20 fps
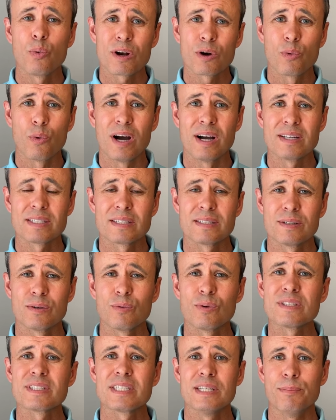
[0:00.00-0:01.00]
what are watts?
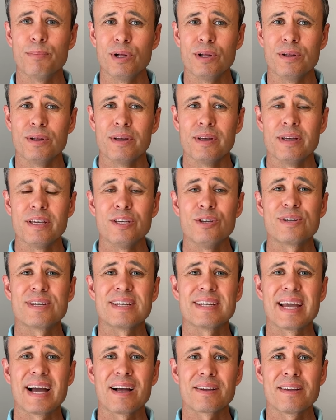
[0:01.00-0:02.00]
Well, it's simple. You
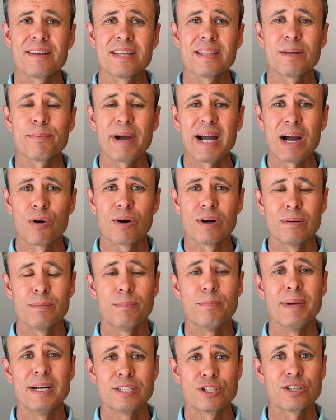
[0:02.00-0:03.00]
can calculate the power
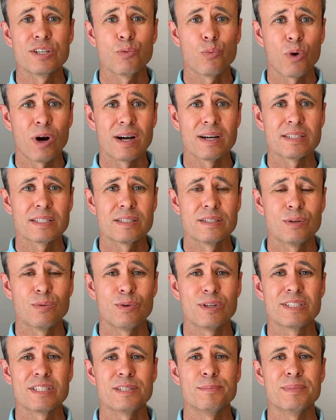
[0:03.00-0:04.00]
measured in watts
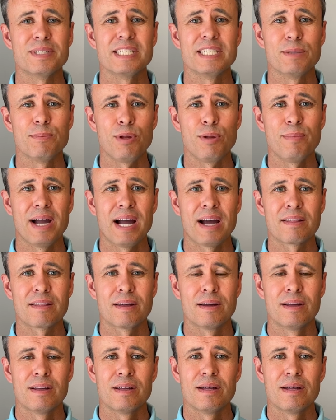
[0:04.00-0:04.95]
with some simple math.